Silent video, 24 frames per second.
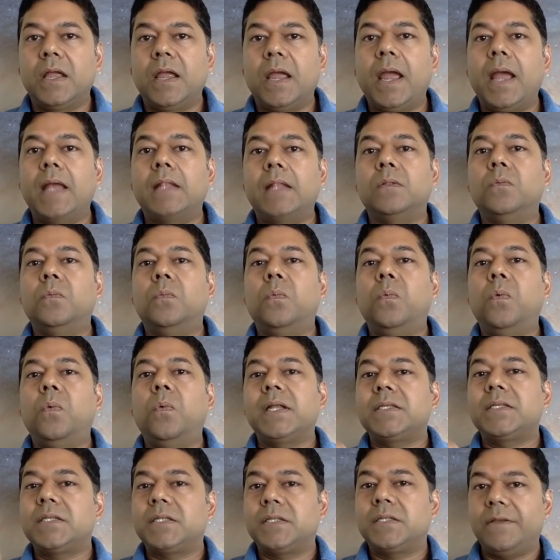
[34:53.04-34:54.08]
and what
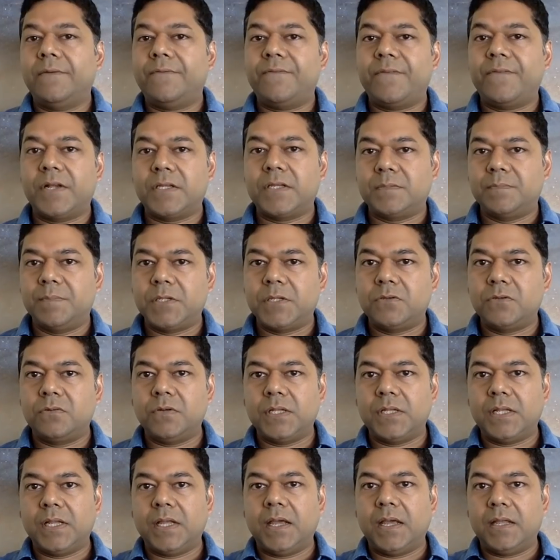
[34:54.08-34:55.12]
is the difference
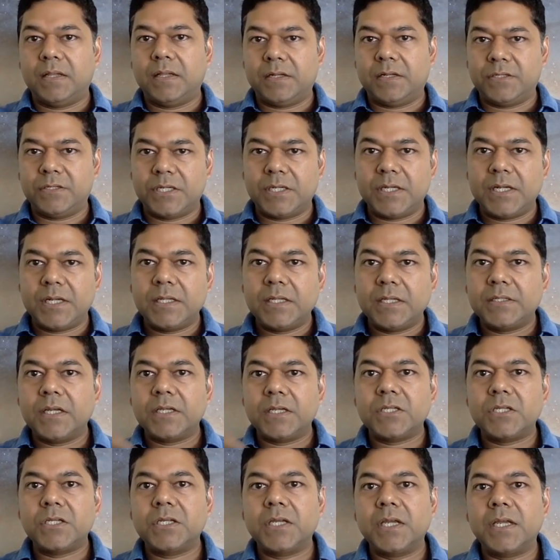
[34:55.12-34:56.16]
between energetically
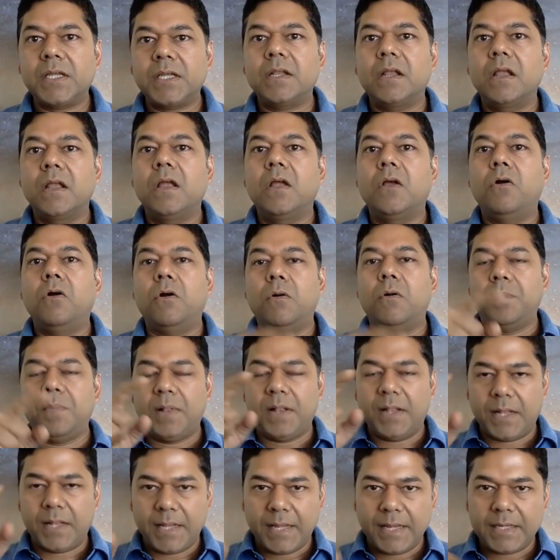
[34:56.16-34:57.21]
touching it or
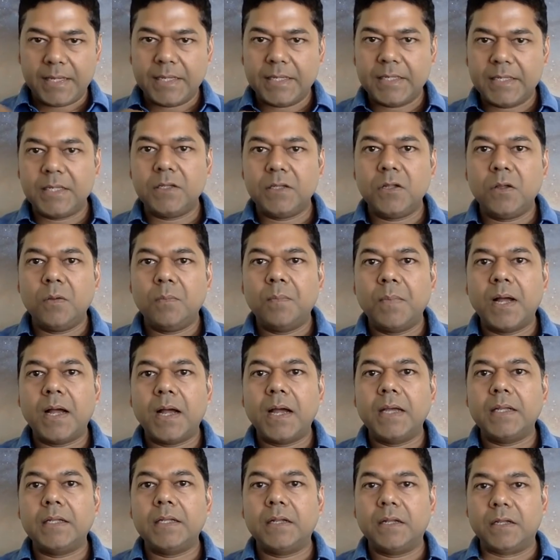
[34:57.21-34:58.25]
playing it in your
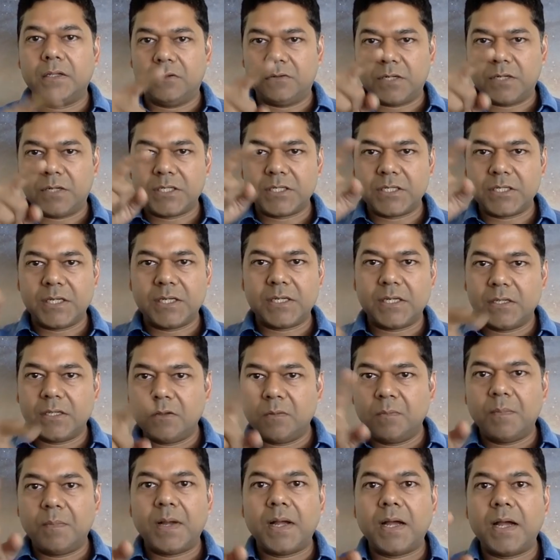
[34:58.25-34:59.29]
mind, touching it in
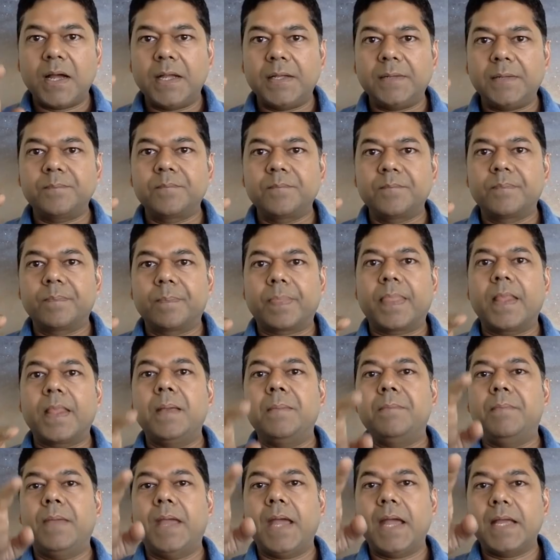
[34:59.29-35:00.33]
your mind,
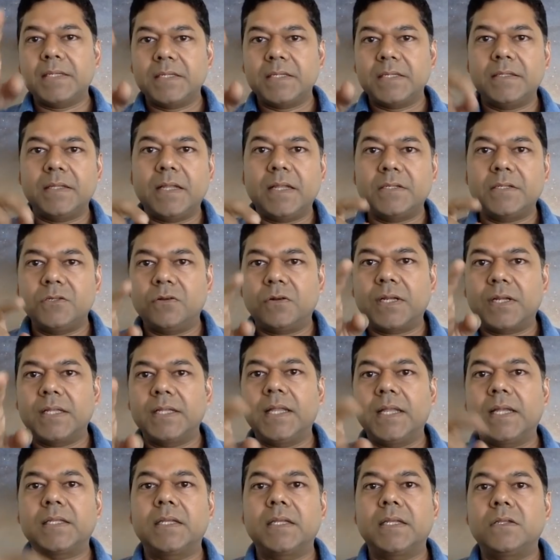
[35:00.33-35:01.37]
imagining that you're
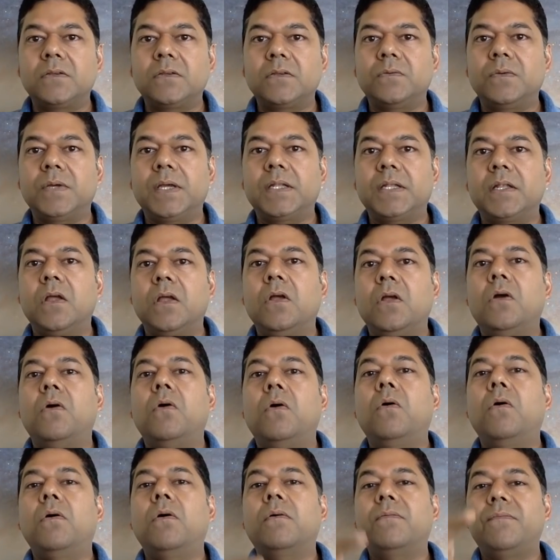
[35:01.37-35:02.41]
connected to it,
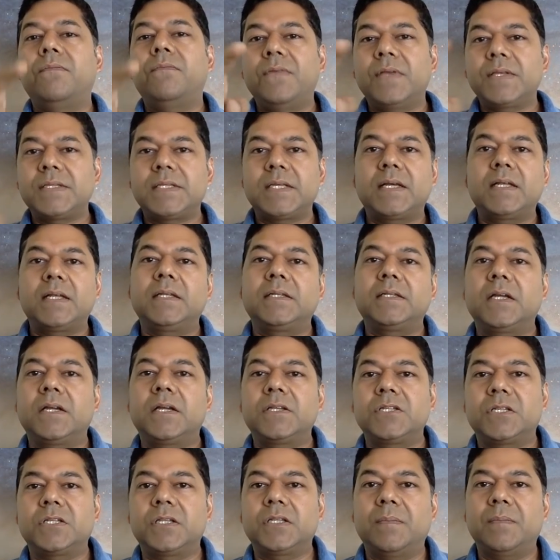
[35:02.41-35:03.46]
or physically
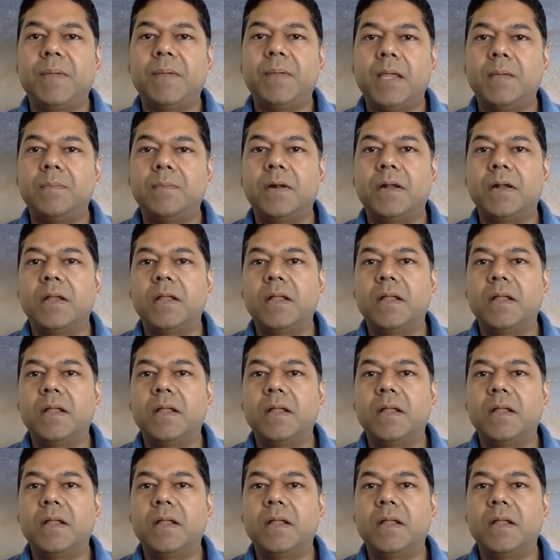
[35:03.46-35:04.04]
touching the paper